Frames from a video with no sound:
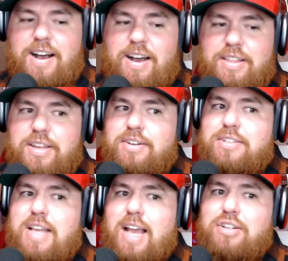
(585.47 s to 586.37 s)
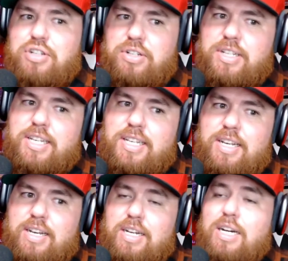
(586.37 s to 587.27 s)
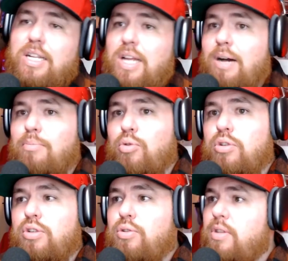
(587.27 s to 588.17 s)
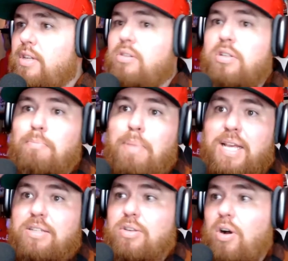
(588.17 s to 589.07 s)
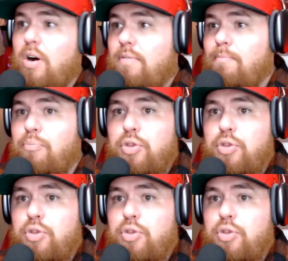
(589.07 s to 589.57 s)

There's actually a lot more to this just based on